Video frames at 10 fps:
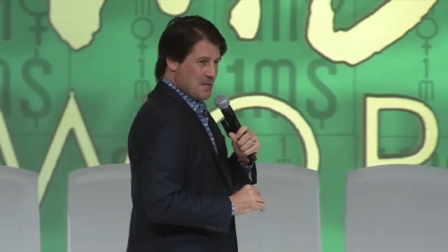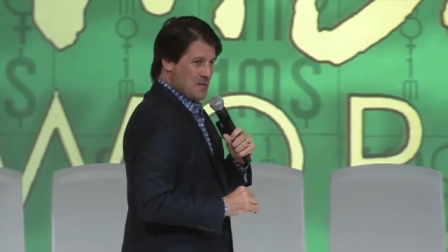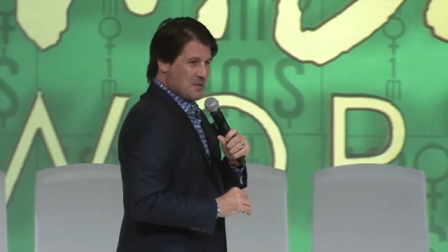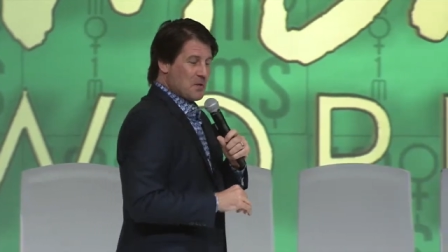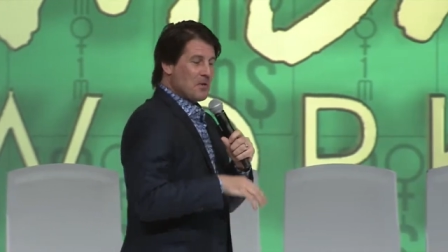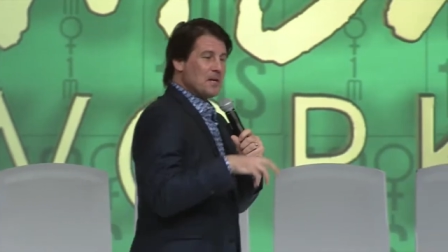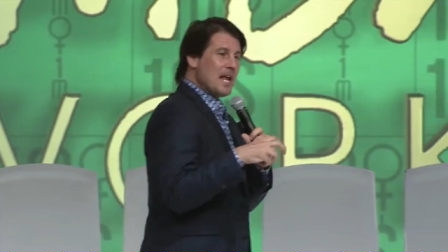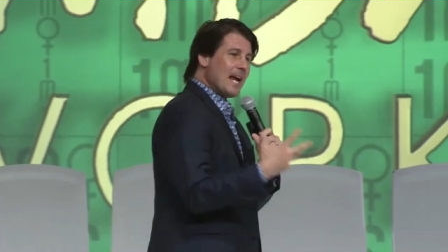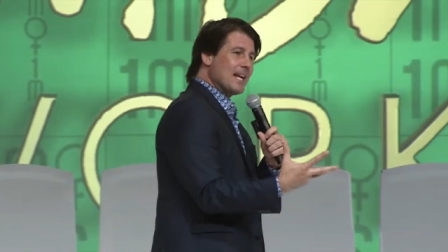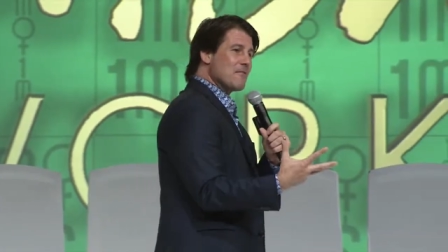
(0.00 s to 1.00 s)
So the
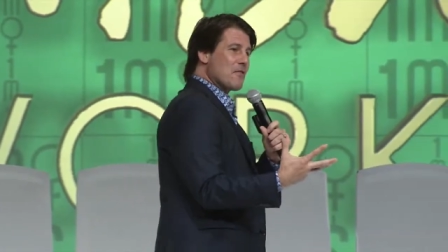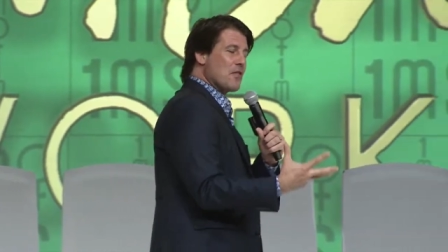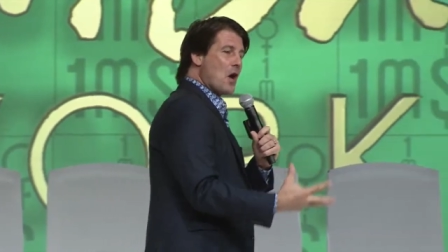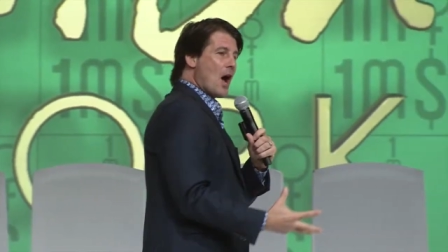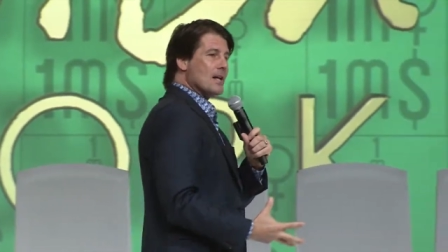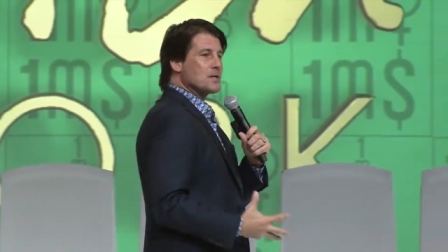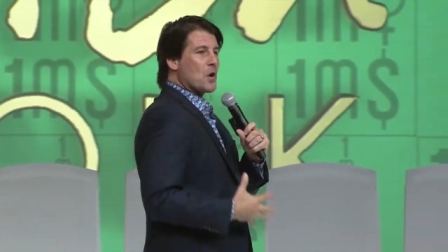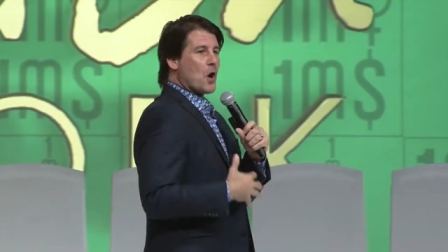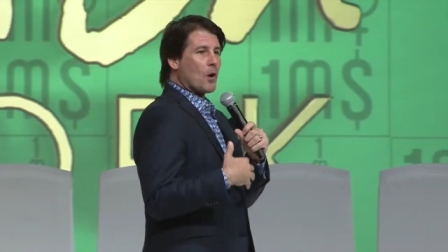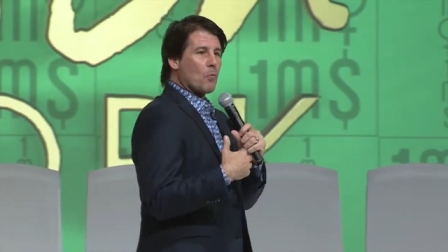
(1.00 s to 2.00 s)
negative thoughts
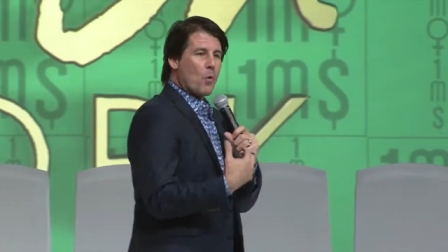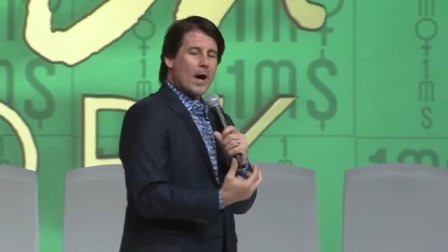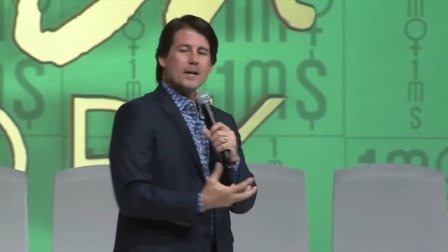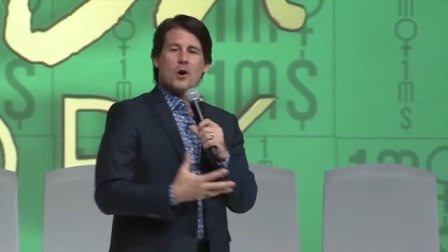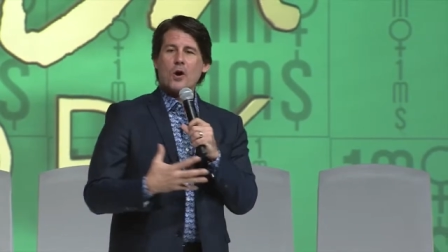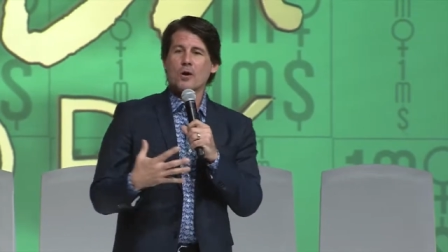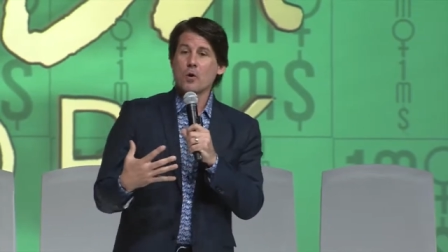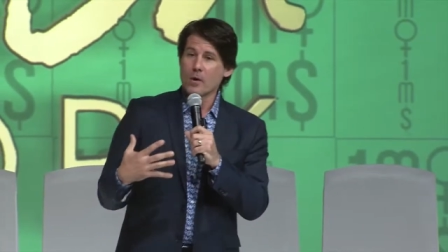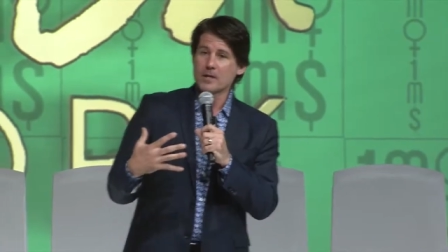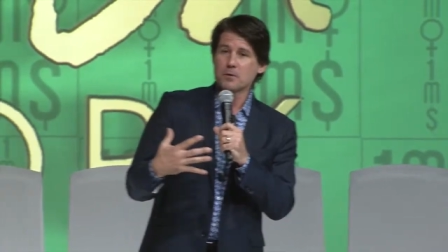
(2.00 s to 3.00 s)
are what are
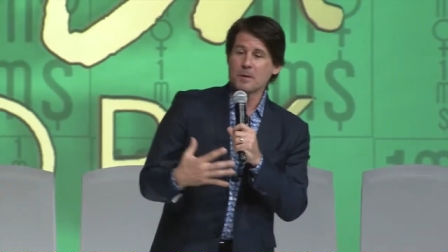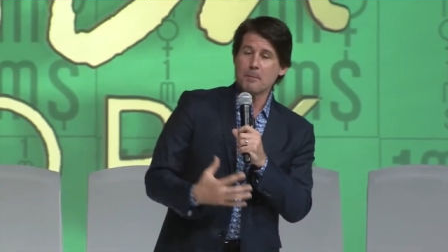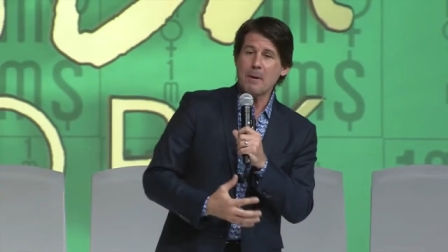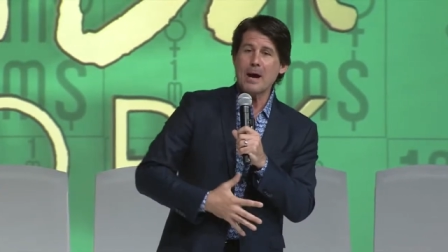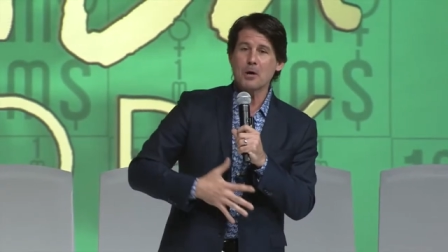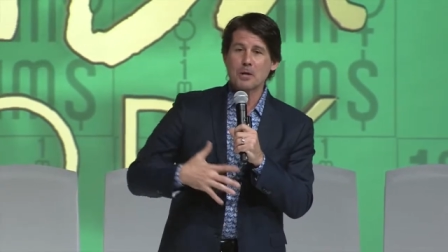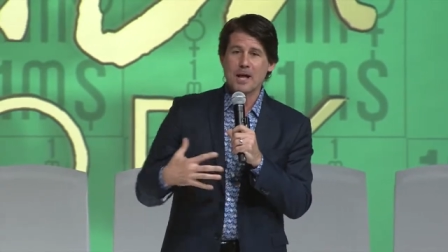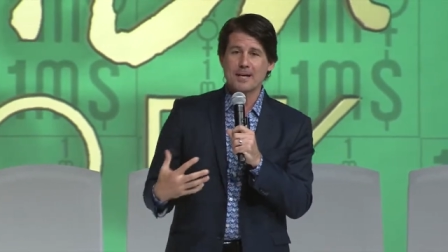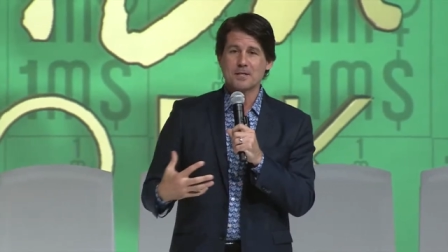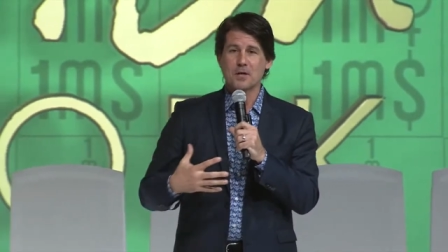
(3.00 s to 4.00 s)
going to be
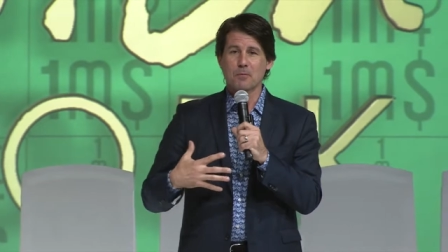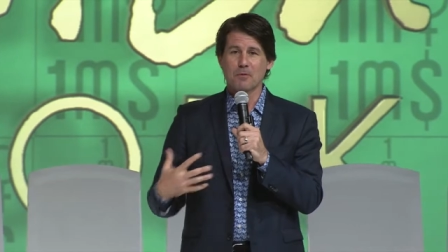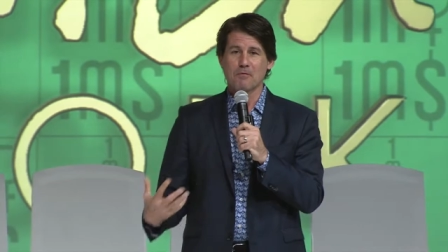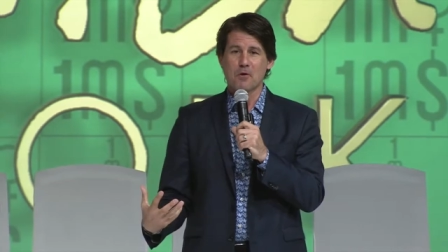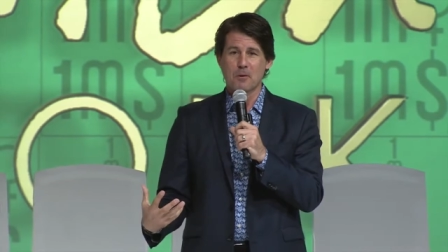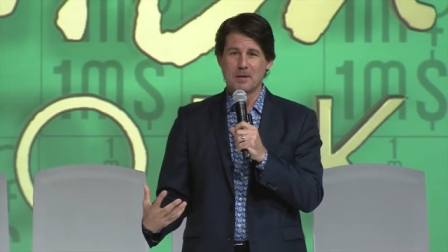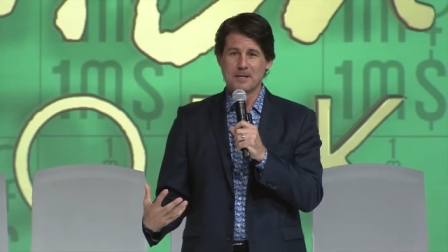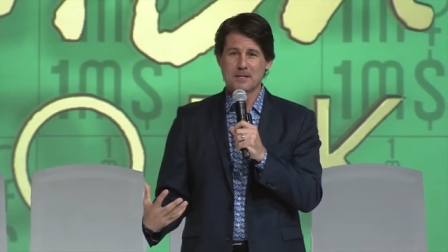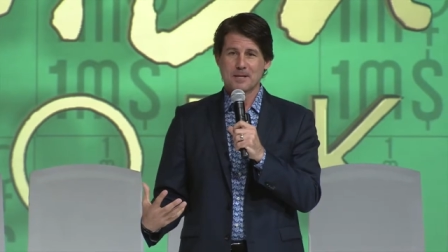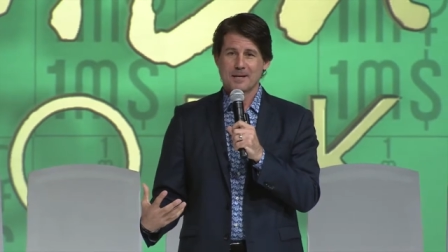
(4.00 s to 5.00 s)
paralyzing your
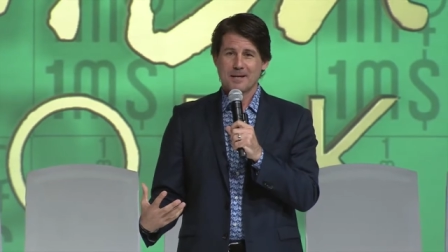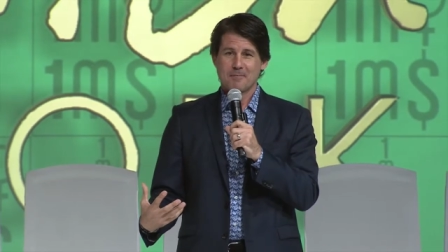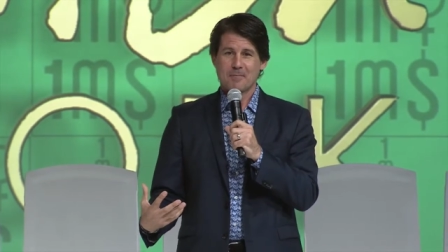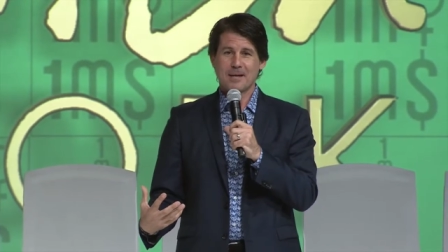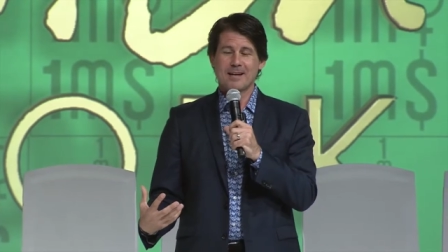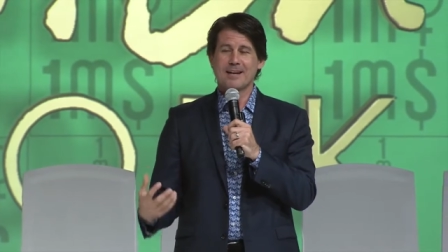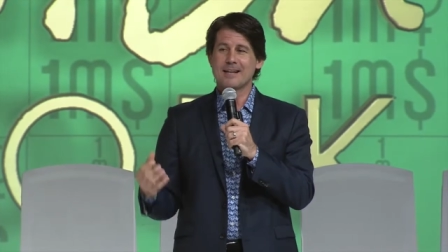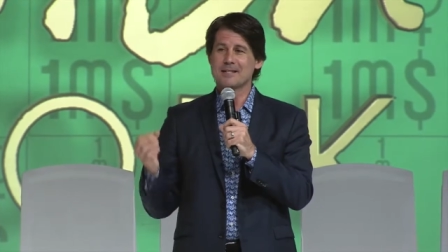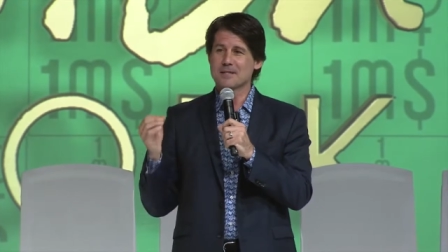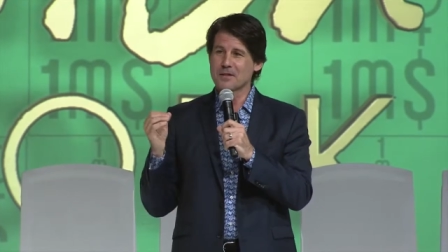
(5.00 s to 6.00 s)
performance,
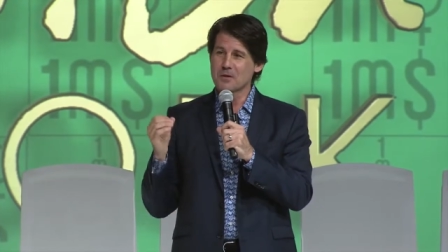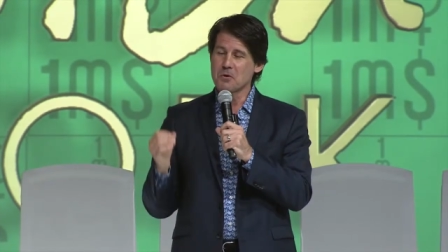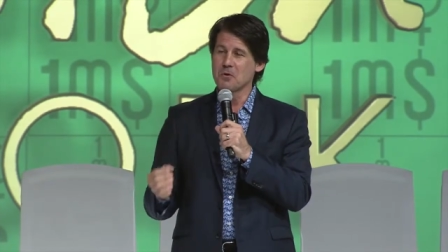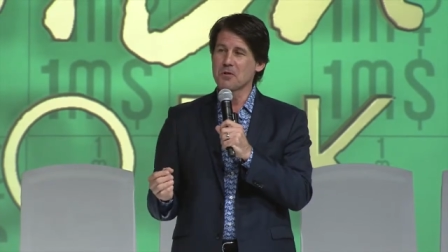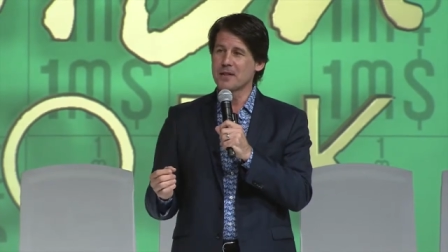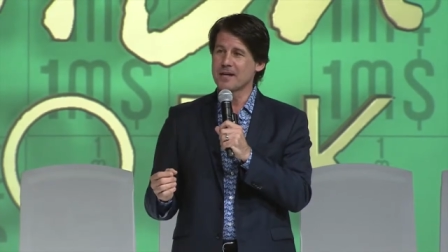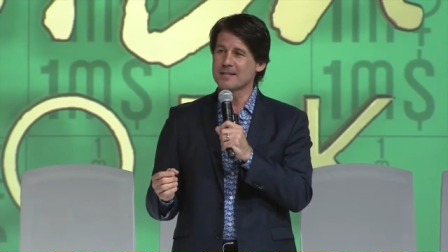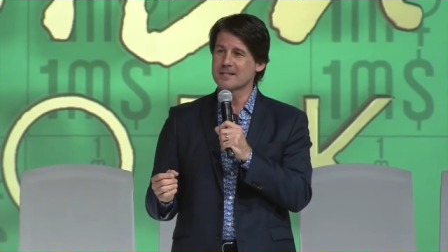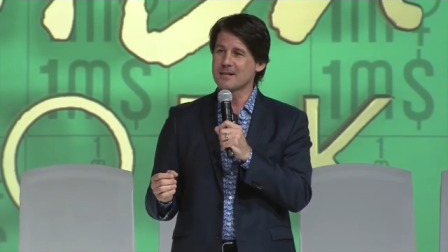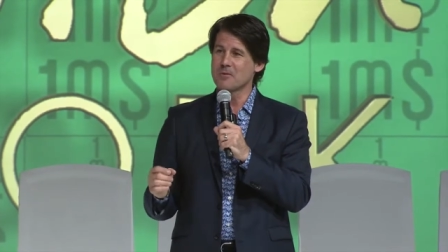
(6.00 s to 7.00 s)
because the cool thing
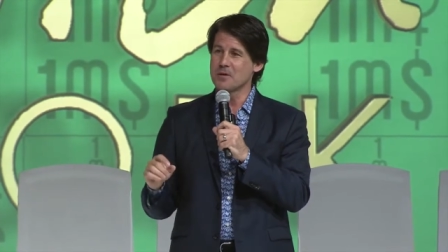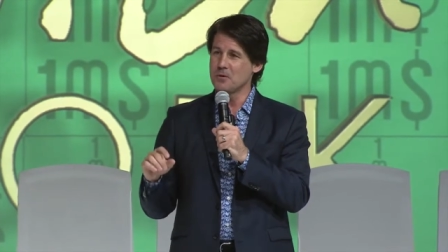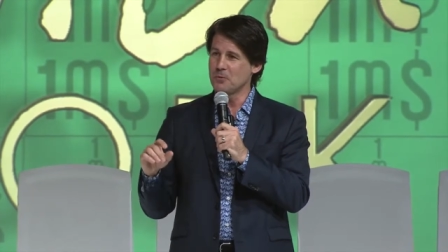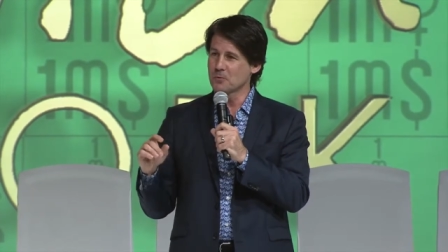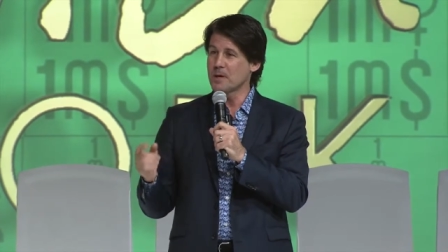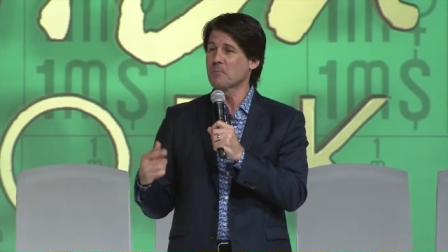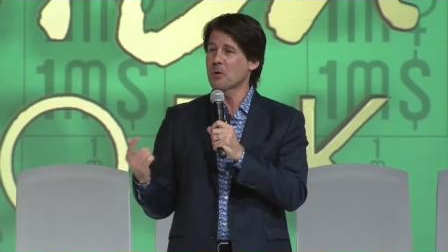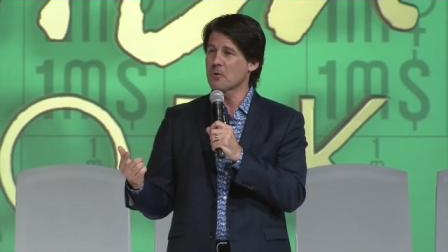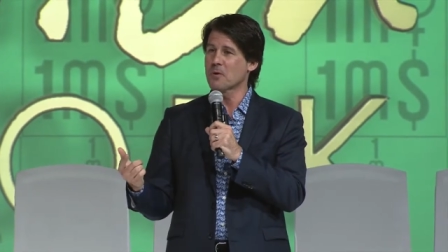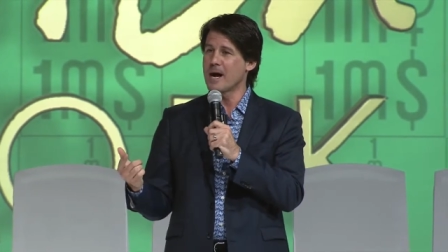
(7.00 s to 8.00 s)
is that when you
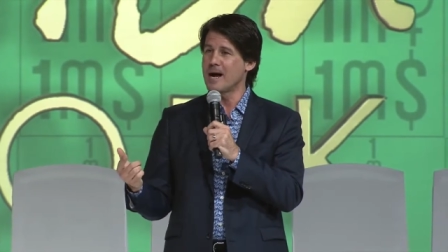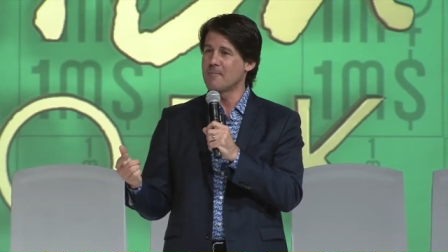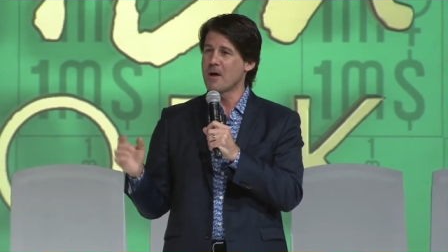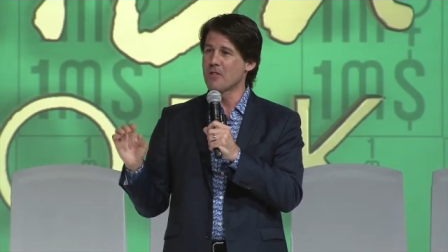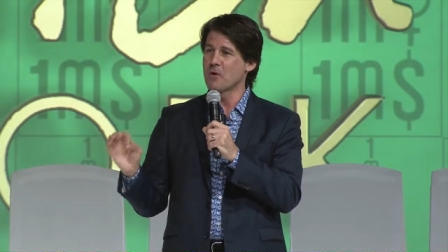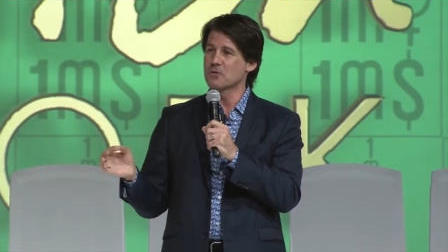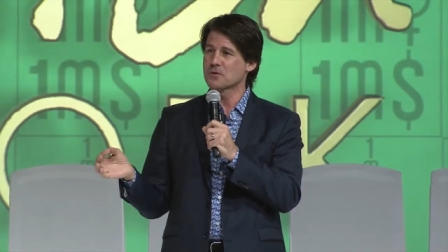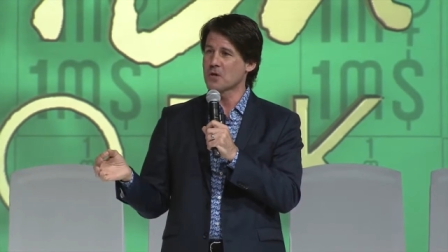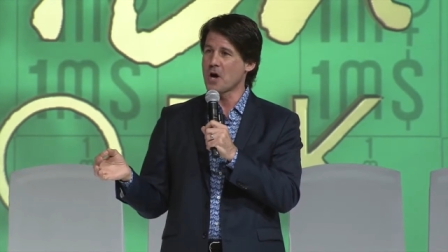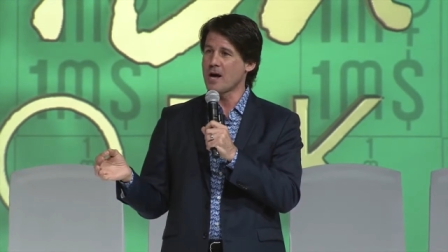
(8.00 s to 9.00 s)
reprogram
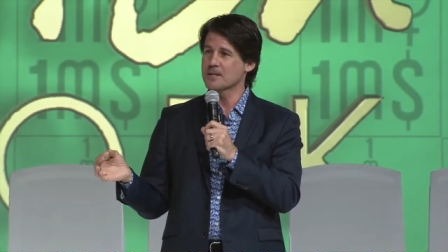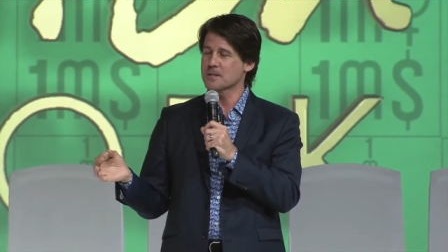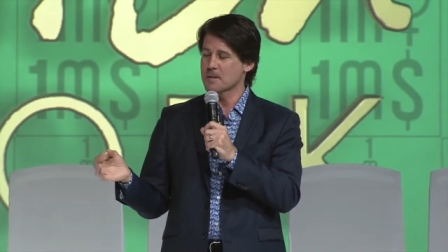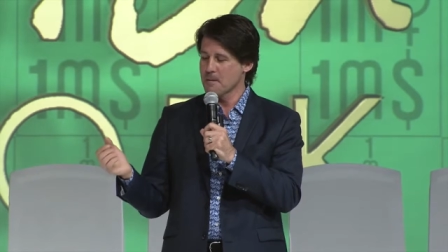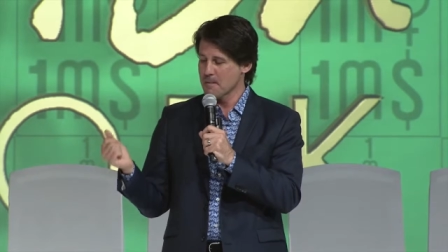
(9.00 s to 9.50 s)
those thoughts,